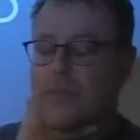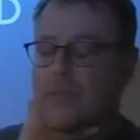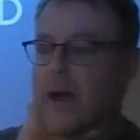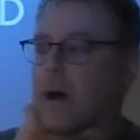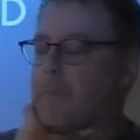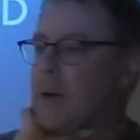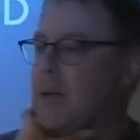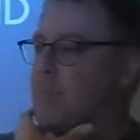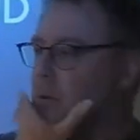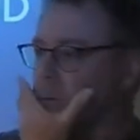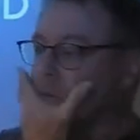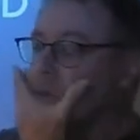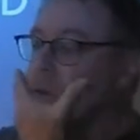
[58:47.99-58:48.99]
there are
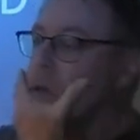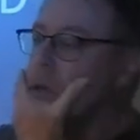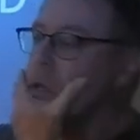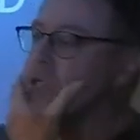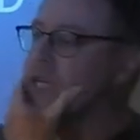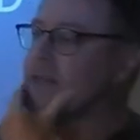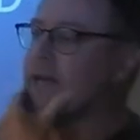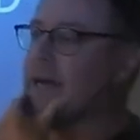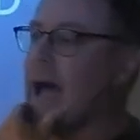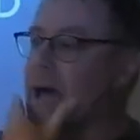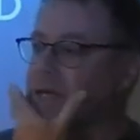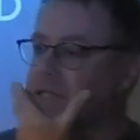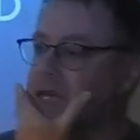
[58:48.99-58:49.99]
people losing their
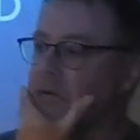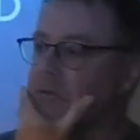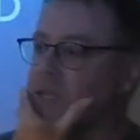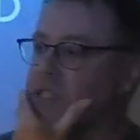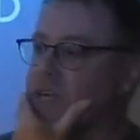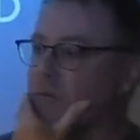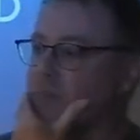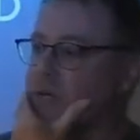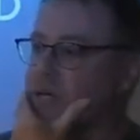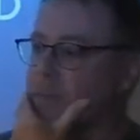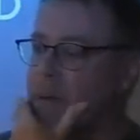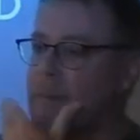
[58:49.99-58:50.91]
nanas over this stuff because they're